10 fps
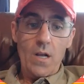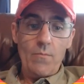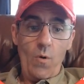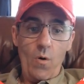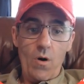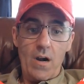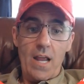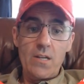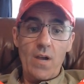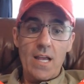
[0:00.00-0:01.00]
One
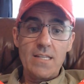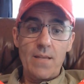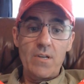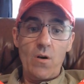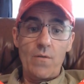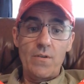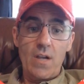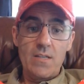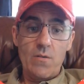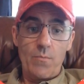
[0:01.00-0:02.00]
more, and you guys, let me
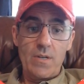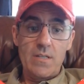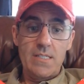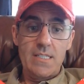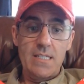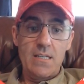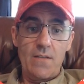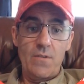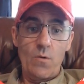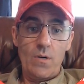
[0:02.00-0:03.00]
know if you guys want me to.
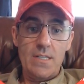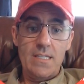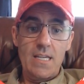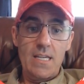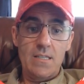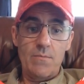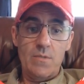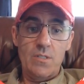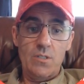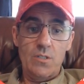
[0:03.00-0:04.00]
If you want to
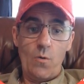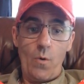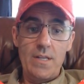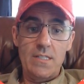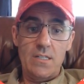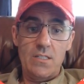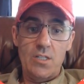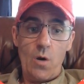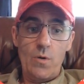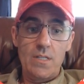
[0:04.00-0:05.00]
see some
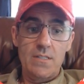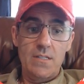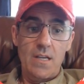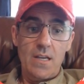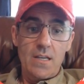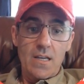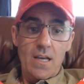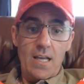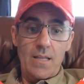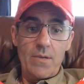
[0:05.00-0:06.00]
coins and tokens,
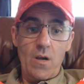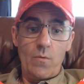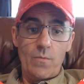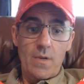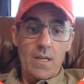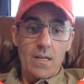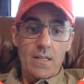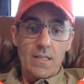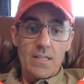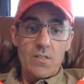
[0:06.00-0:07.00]
let me know.
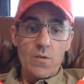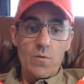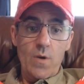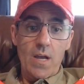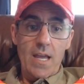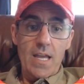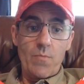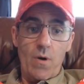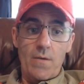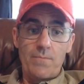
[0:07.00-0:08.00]
Let's do
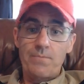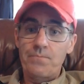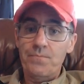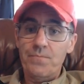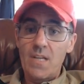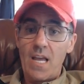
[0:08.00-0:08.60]
HBAR.